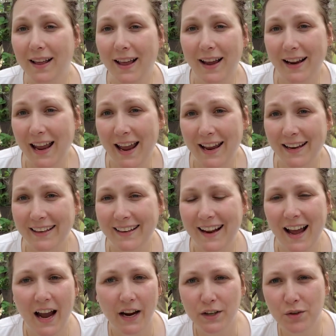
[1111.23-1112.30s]
Again,
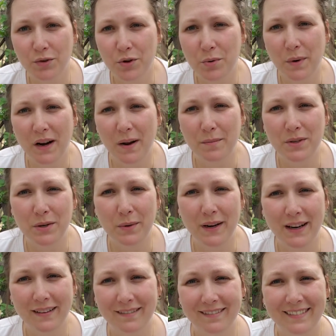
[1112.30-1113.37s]
I don't know what I'm
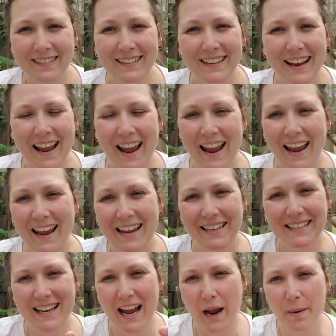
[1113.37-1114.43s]
doing,
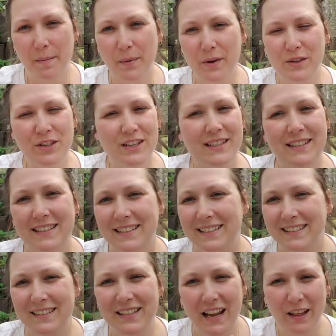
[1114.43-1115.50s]
and I'm just
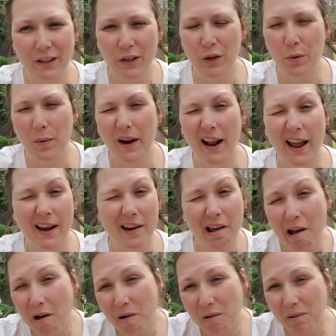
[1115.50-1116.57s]
telling you what I
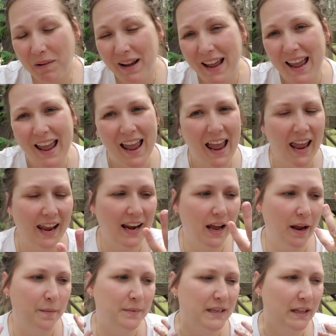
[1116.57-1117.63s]
know, and
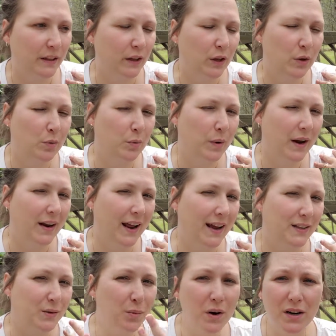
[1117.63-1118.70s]
I'm telling you what
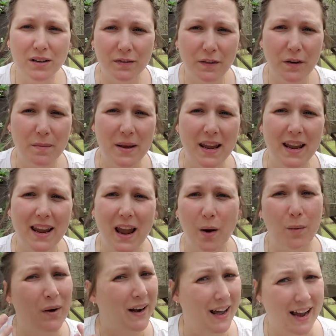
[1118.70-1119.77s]
has worked for me
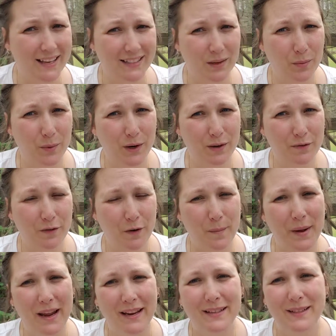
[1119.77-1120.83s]
and what hasn't worked for
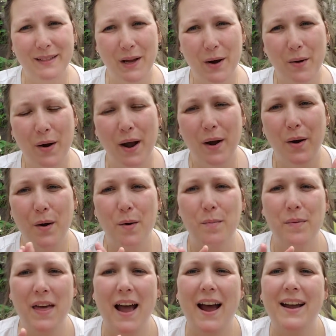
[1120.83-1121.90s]
me. So I
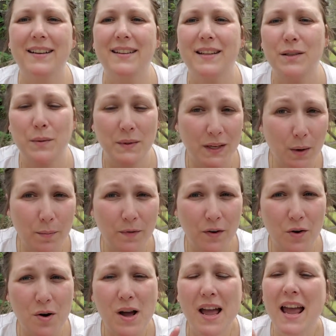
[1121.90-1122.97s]
hope that this was
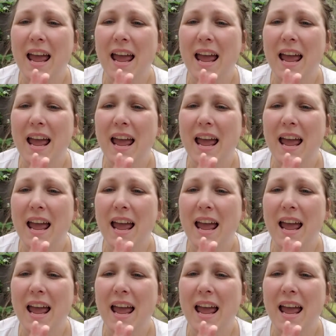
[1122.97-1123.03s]
helpful,